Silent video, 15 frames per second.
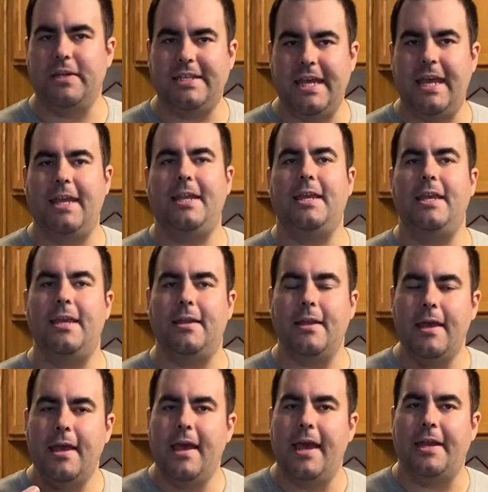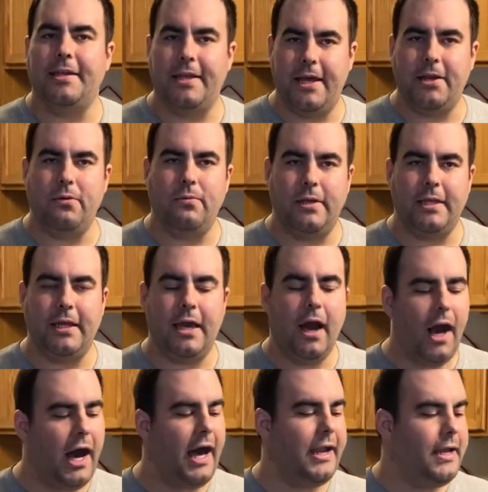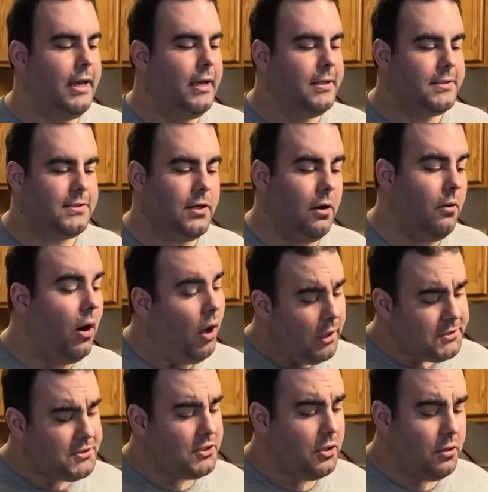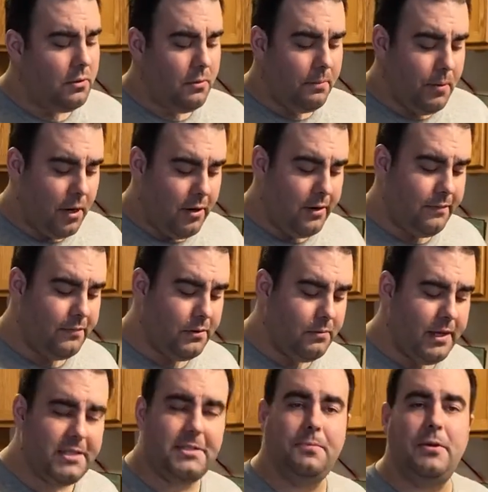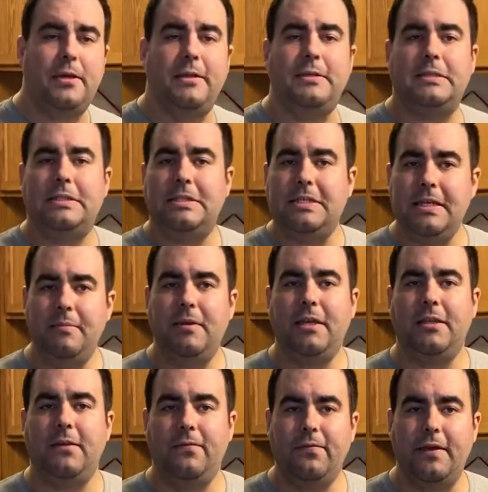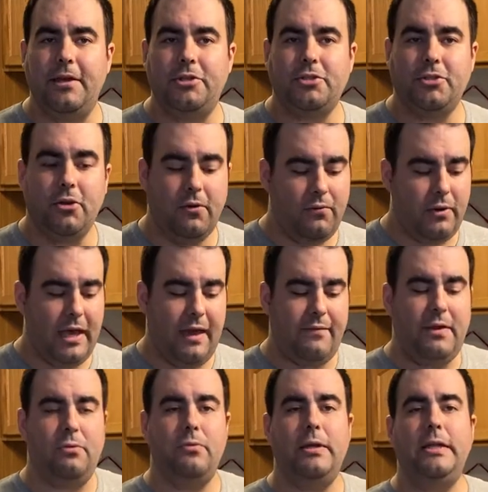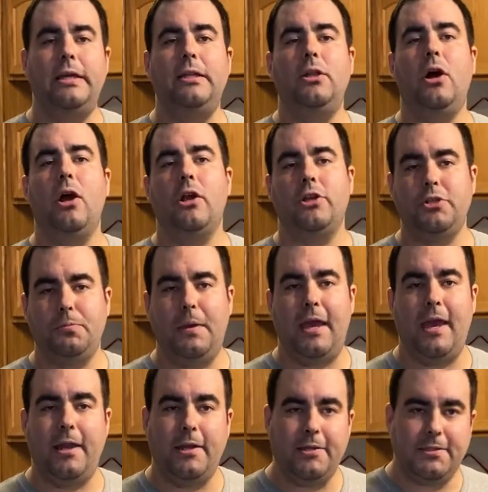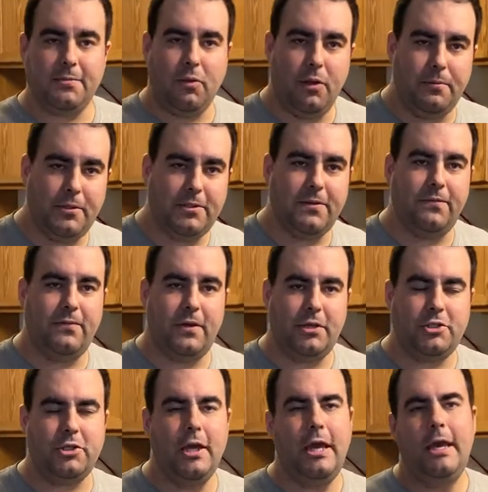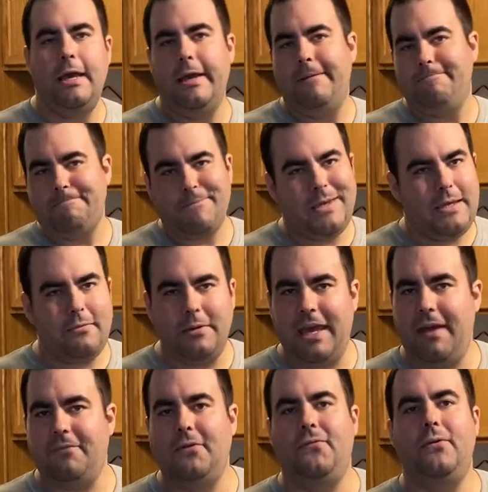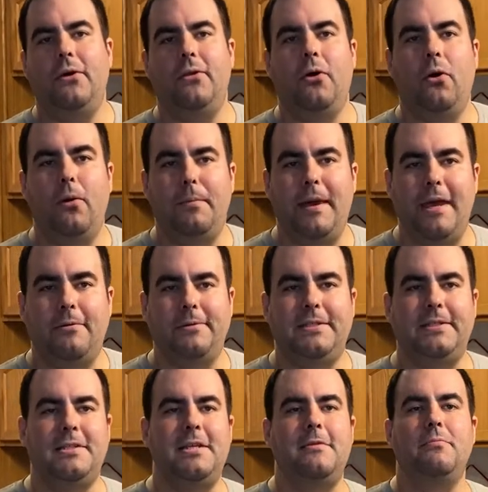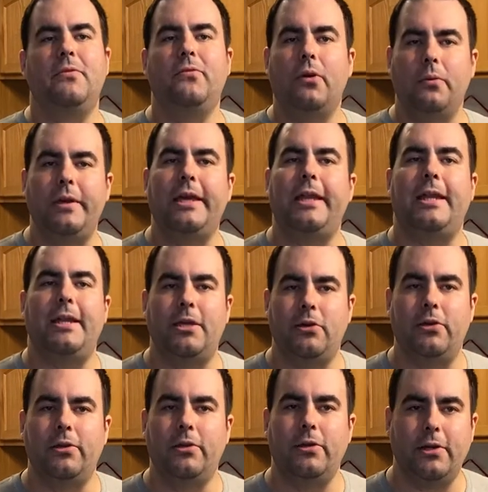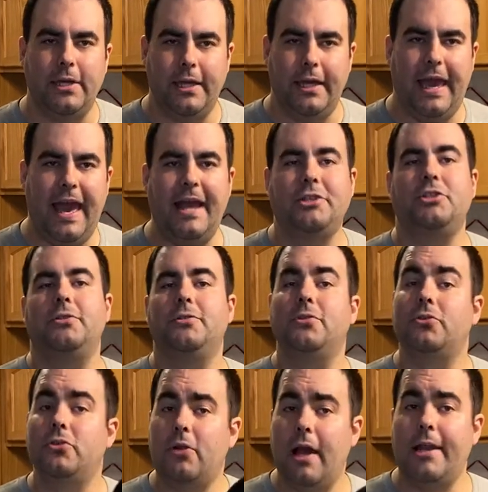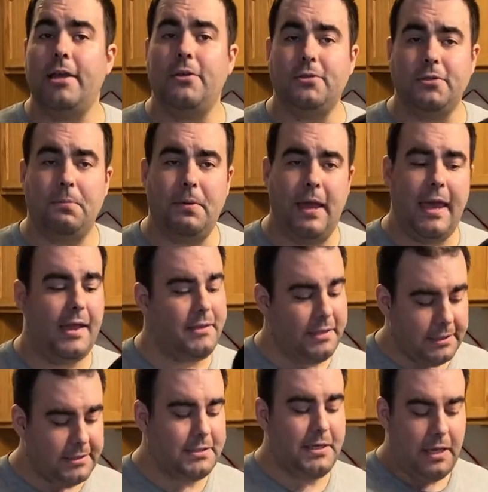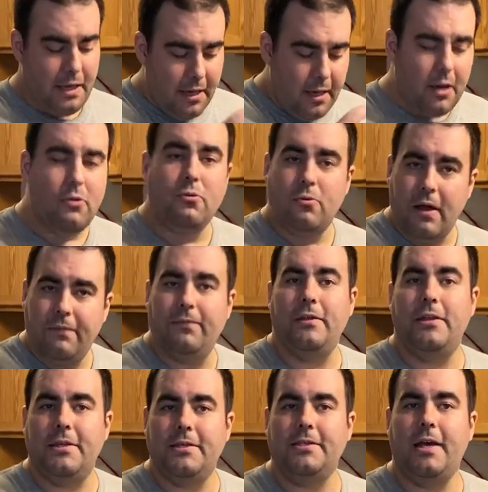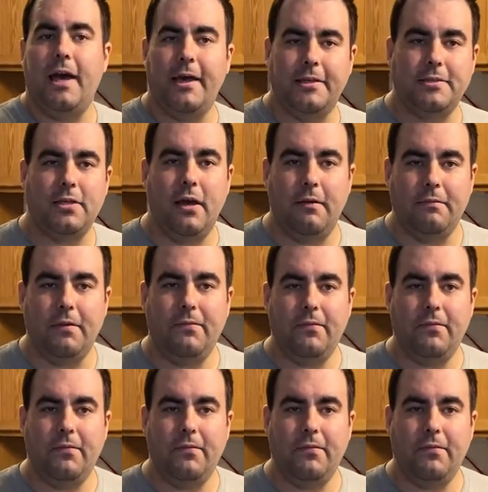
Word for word: retain heat and get it really hot. So also part of the recipe is steaming the fish. So if we have a really large pan and a small piece of fish, we have to fill the whole pan with steam before we get any good cooking action. So try to use a pan that's roughly the size of the